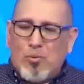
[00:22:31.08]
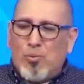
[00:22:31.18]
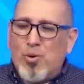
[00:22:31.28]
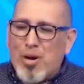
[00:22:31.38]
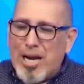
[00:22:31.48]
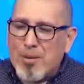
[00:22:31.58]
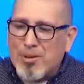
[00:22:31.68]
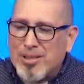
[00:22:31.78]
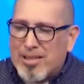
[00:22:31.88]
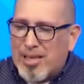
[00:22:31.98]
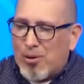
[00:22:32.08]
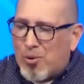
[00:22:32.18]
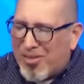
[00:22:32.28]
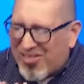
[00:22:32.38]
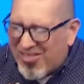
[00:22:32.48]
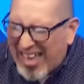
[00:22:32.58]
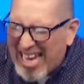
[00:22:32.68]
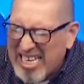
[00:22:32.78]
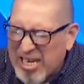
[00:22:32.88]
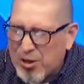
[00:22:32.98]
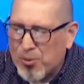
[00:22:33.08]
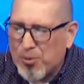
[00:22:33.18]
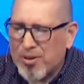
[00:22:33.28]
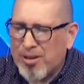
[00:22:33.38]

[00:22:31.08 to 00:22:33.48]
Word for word: we're able to say, Lord, thank you.